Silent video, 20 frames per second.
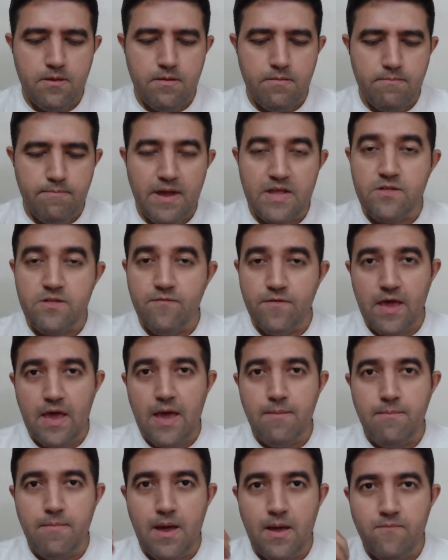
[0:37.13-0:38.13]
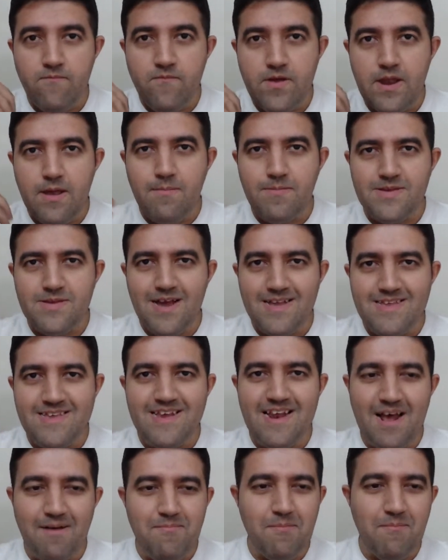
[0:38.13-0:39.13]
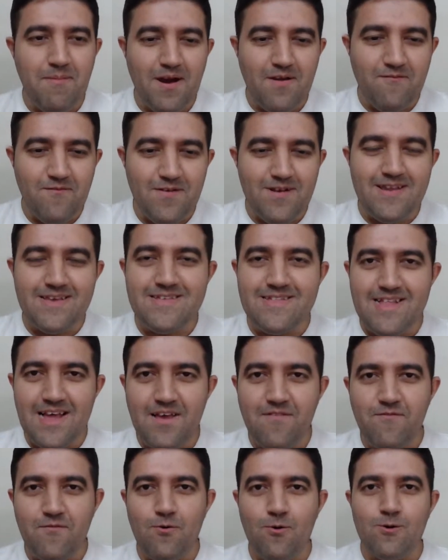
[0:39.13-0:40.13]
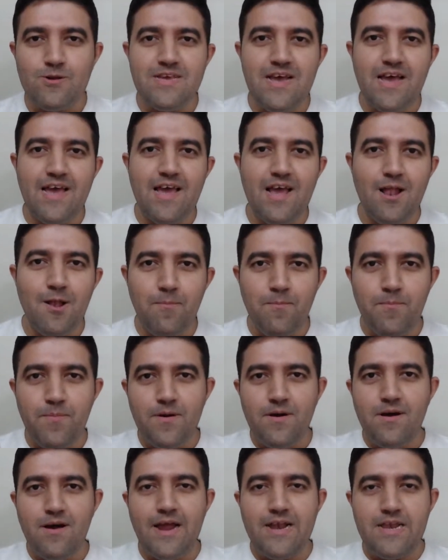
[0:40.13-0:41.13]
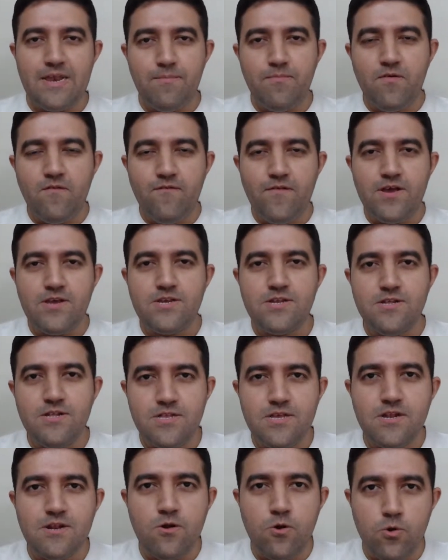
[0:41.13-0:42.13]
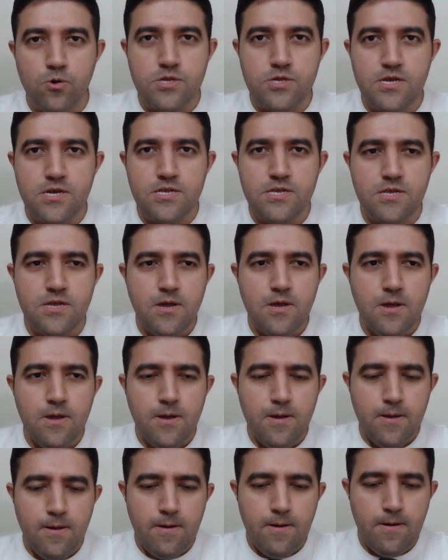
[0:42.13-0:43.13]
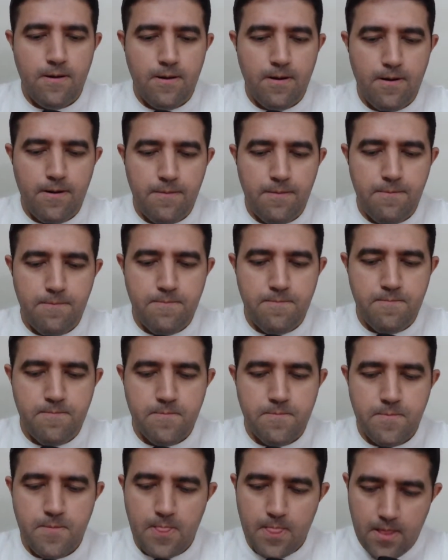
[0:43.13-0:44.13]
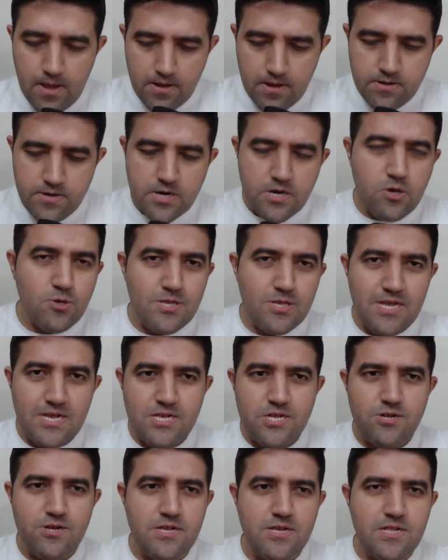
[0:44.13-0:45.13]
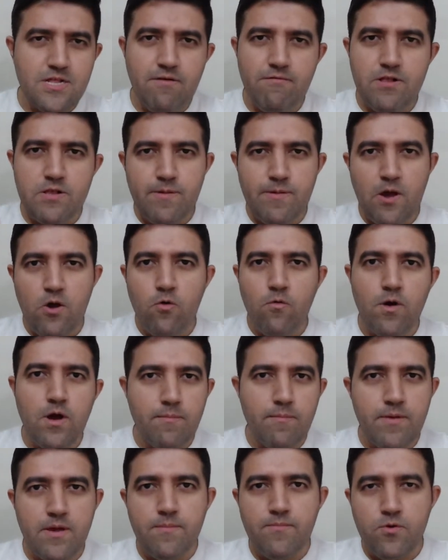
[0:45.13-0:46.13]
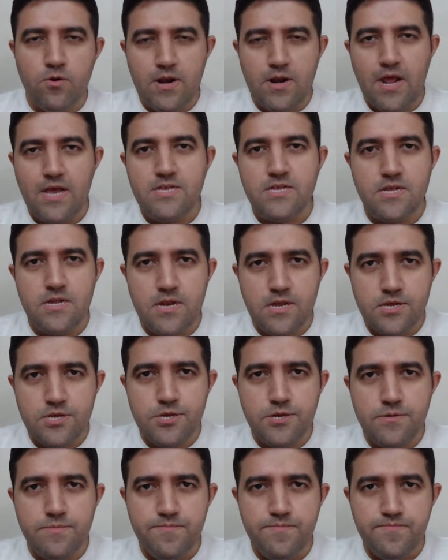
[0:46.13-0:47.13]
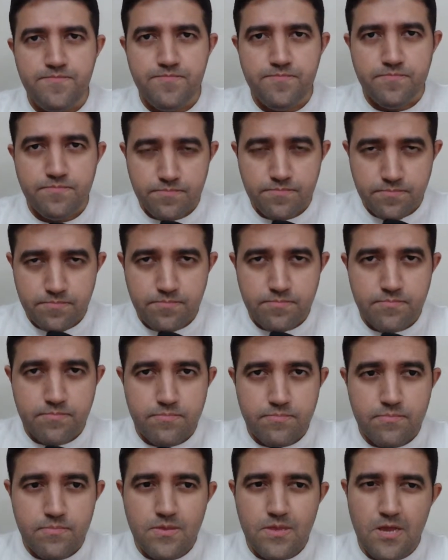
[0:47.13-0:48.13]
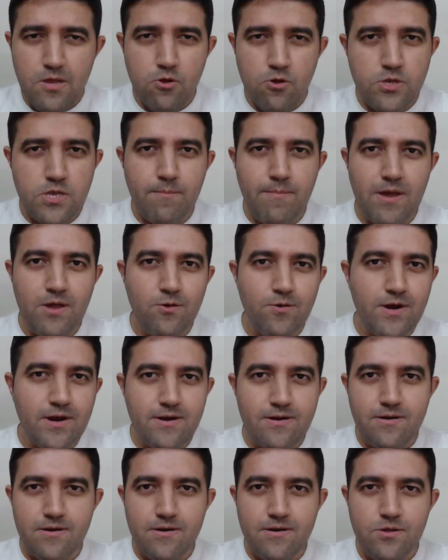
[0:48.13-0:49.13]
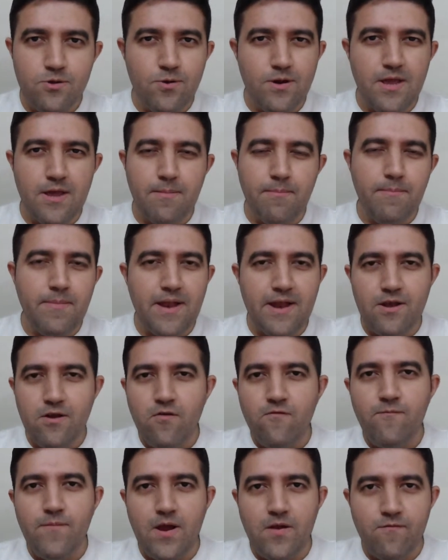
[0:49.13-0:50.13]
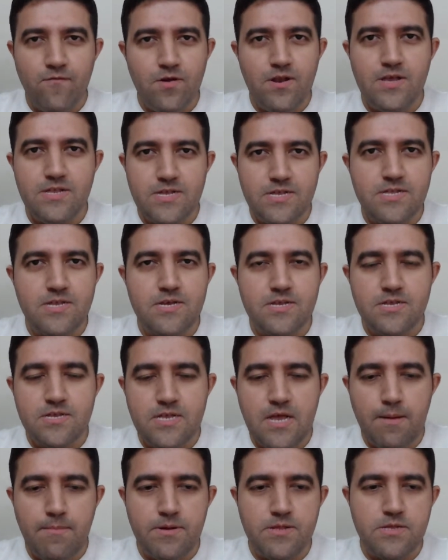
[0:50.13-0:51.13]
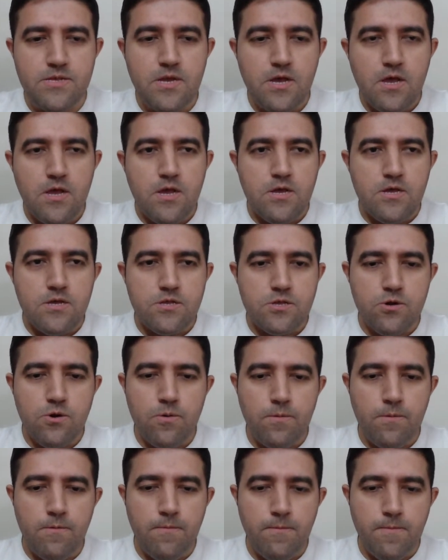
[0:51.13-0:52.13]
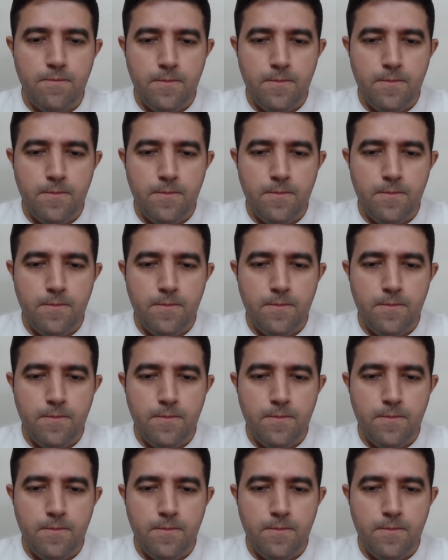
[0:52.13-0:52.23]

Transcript: by the way, I'm Vinay Bajaj and I'm a mindfulness life coach. I help IT professionals and coaches uh, reduce their stress levels by overcoming procrastination using my unique blend of mindfulness and success habits. So,